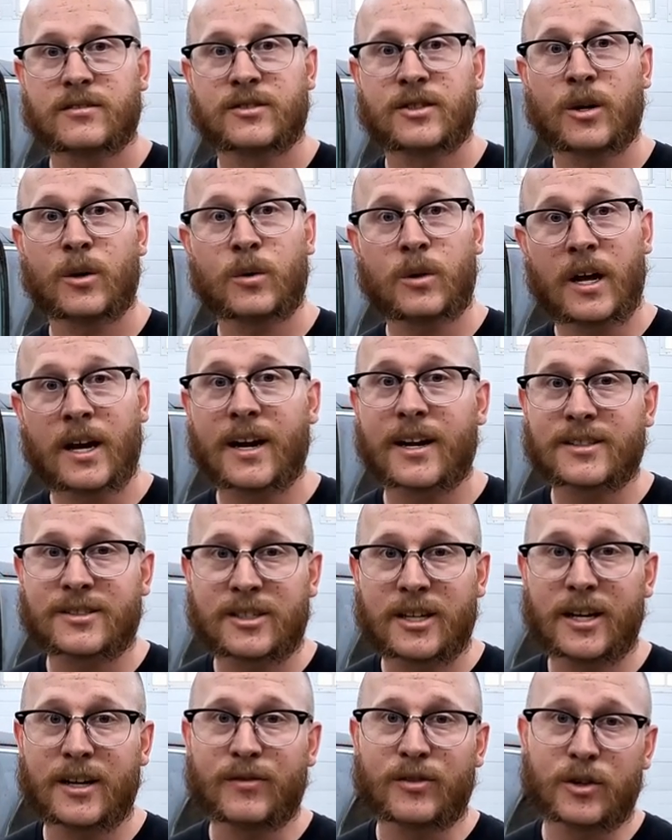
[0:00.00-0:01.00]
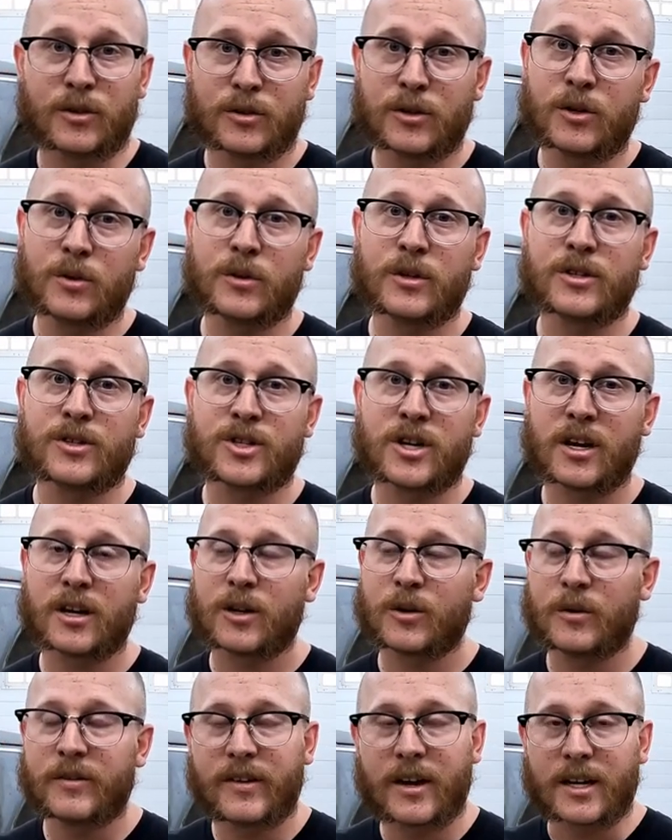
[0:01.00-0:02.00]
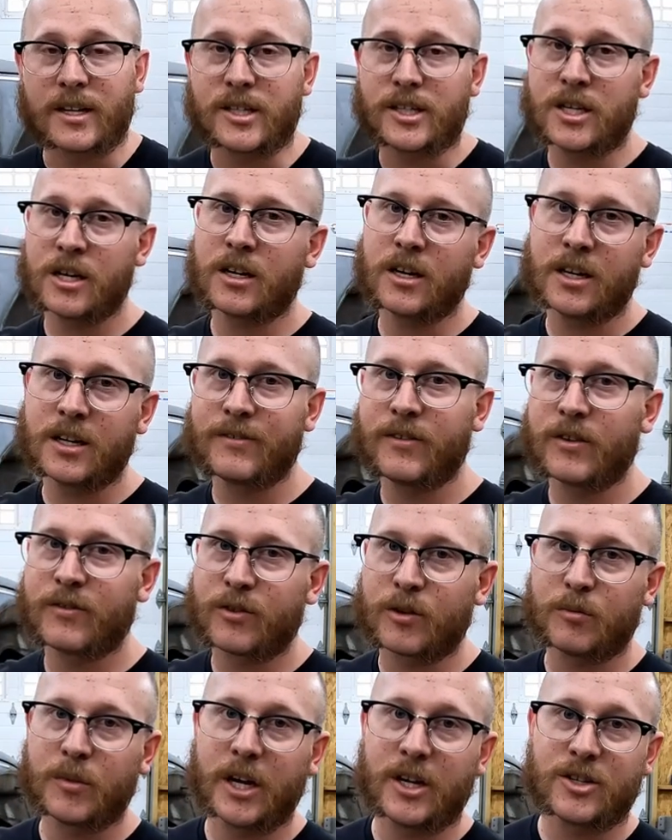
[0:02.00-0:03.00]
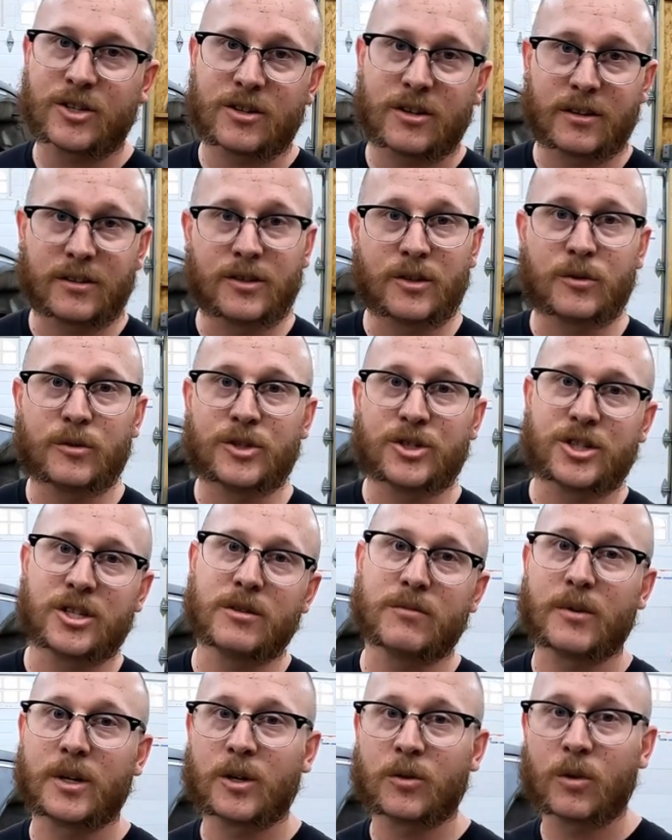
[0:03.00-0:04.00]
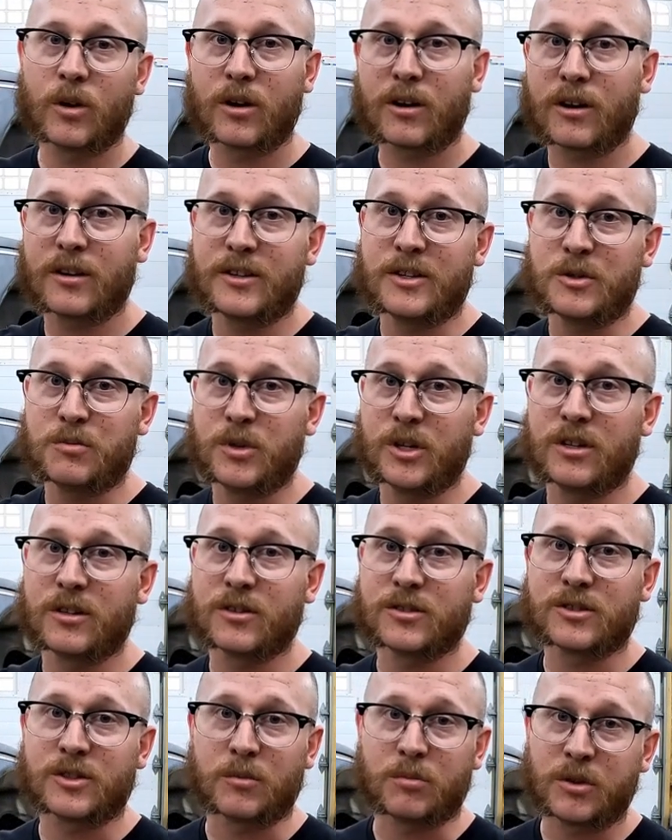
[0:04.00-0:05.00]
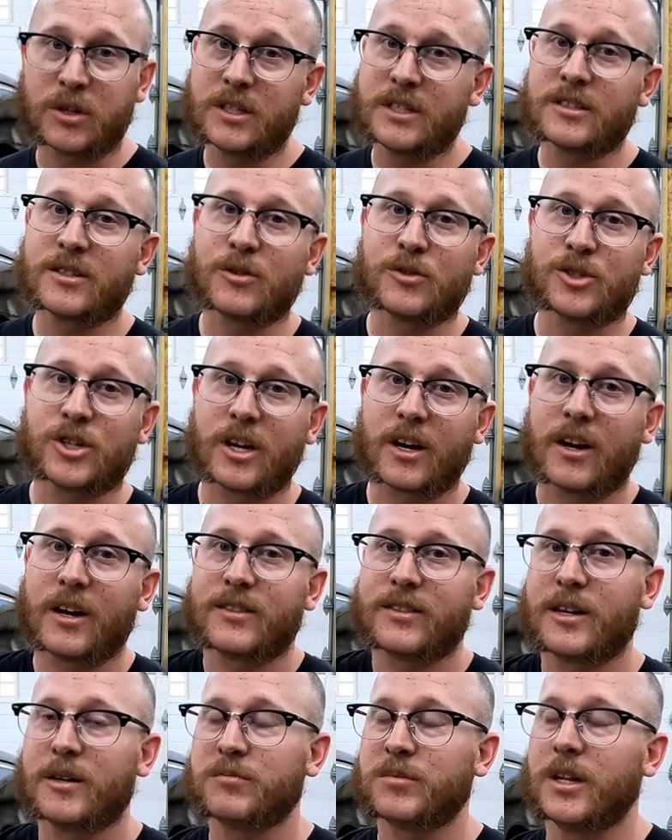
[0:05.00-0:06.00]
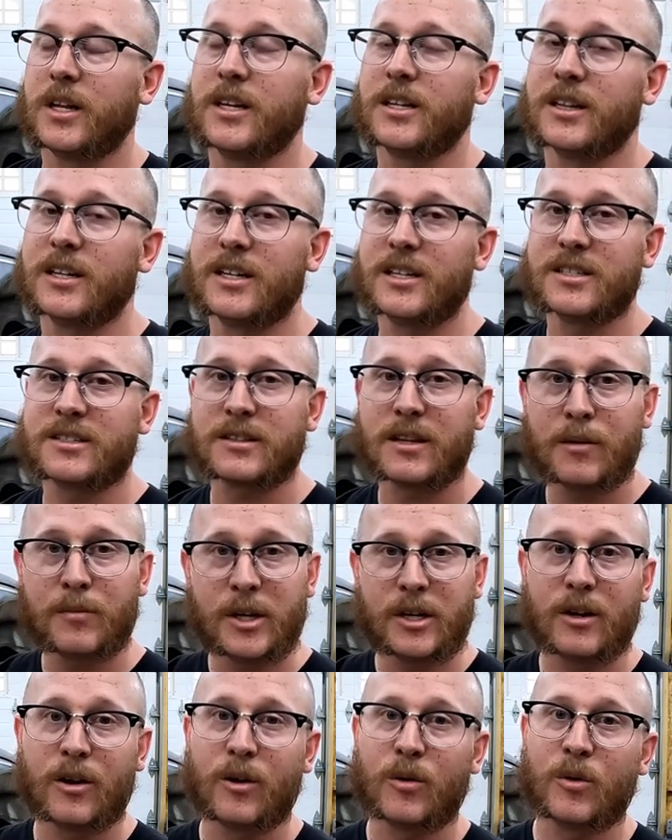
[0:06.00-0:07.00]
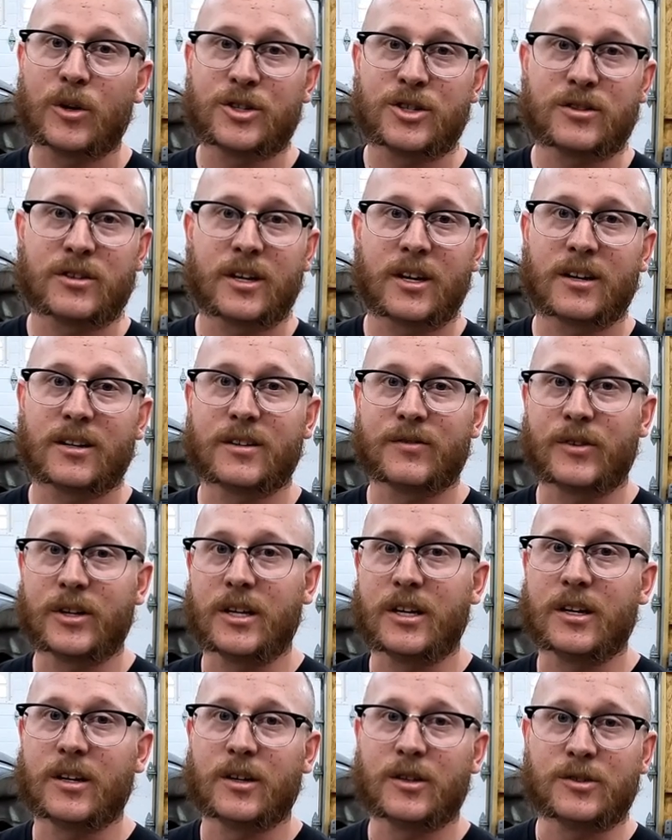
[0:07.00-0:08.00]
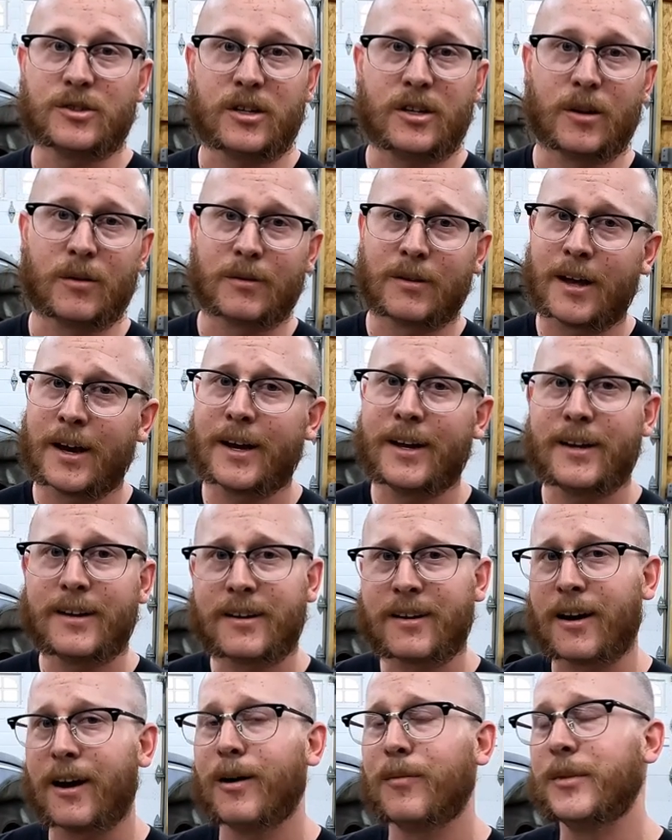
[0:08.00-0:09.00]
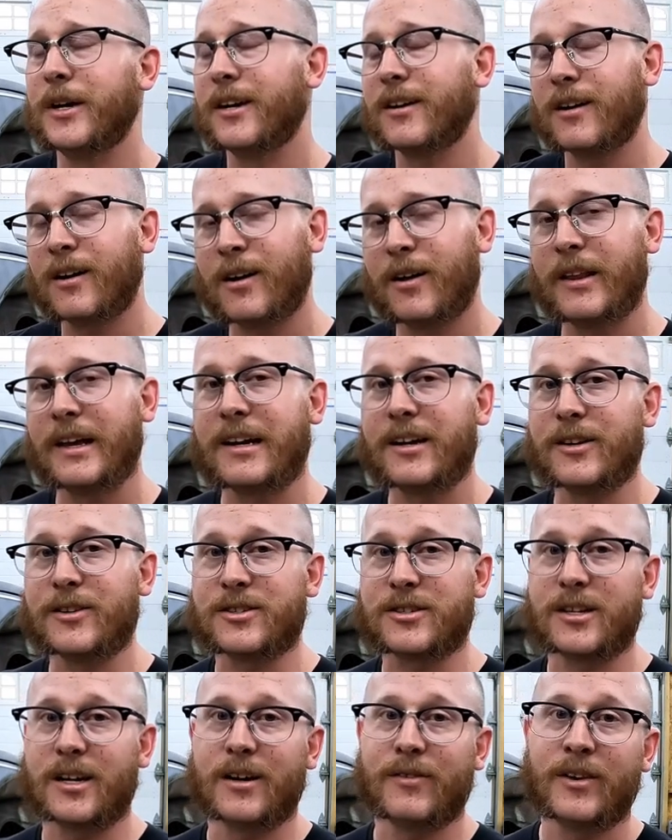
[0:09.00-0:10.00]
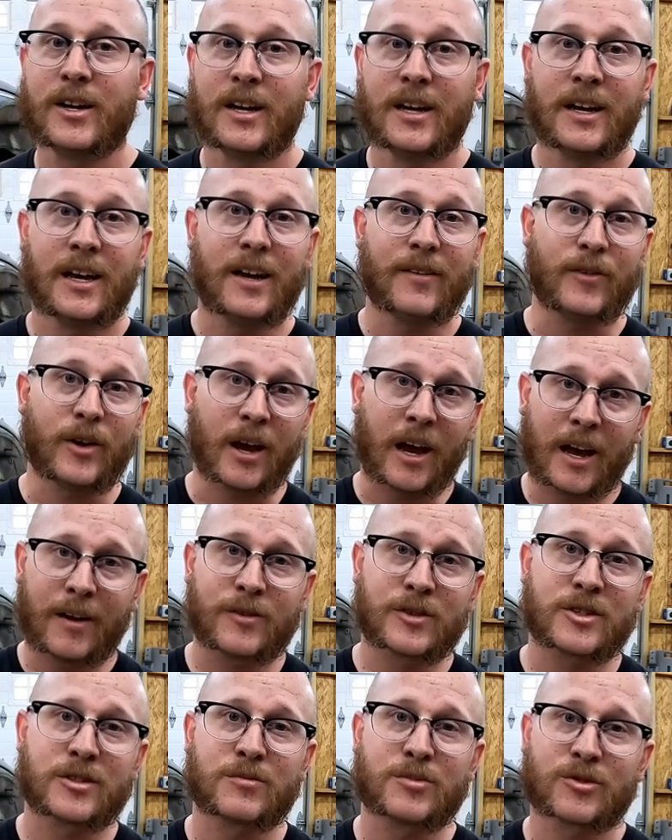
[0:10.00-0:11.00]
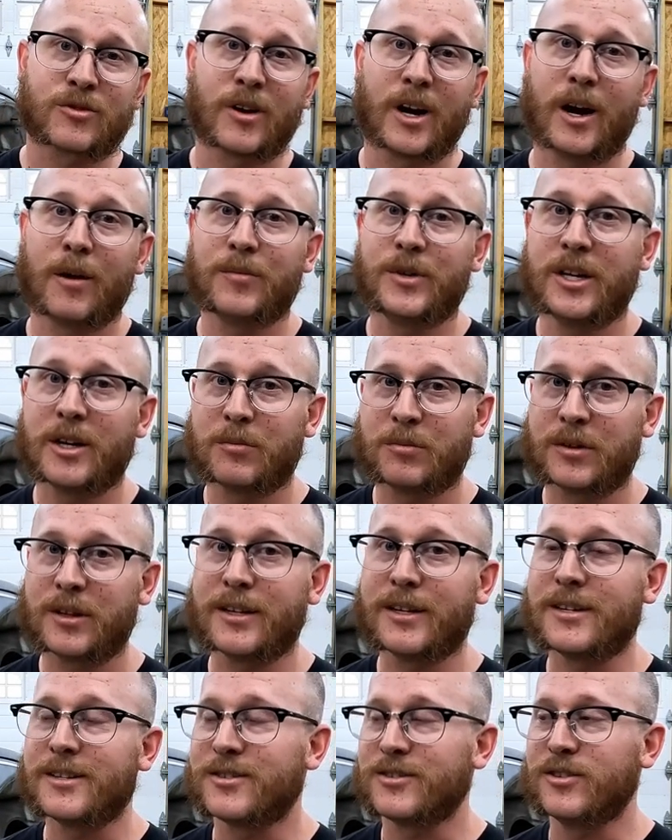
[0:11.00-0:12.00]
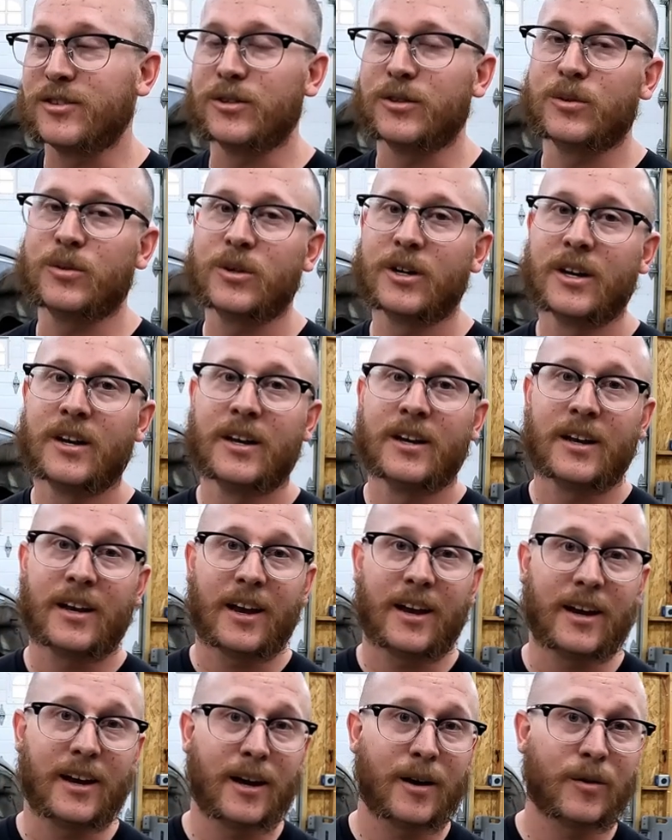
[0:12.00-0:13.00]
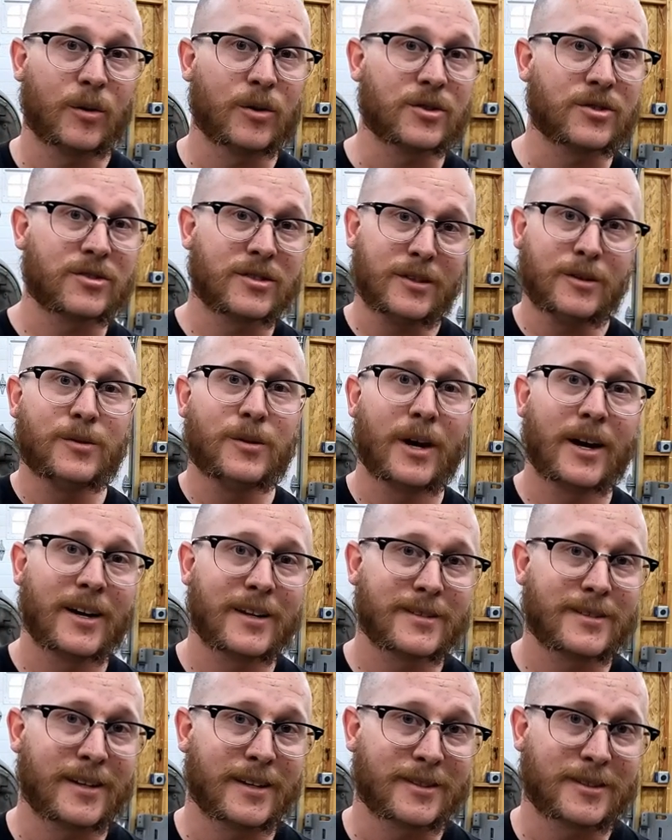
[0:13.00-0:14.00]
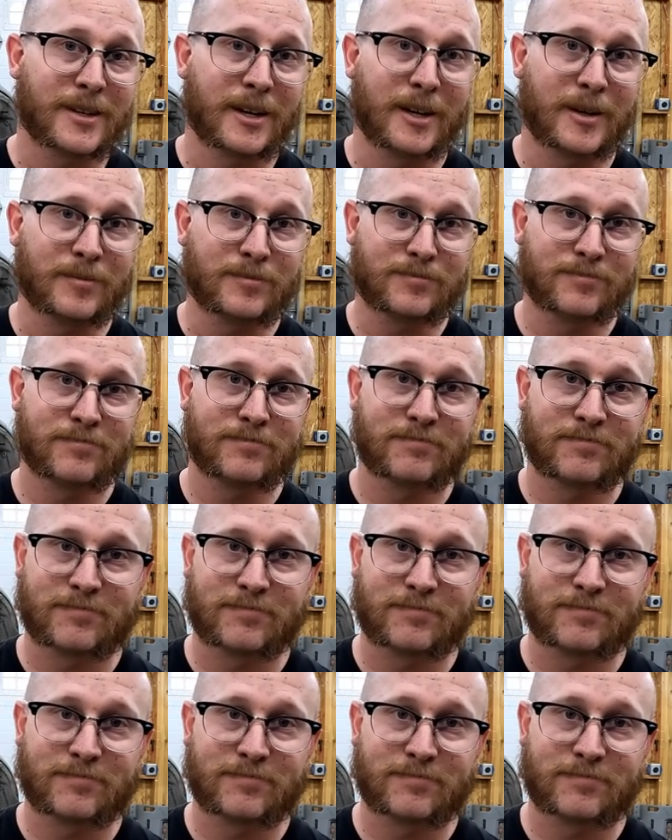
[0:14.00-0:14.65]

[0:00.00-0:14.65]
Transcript: So like I said, if you're new to the channel, we've got a ton of information on doing sheet metal work on these beetles, so please go check out that playlist. Let me know what you think on the videos, you know, like, comment, all that good stuff. If you haven't subscribed yet, please do, and I will see you guys next time.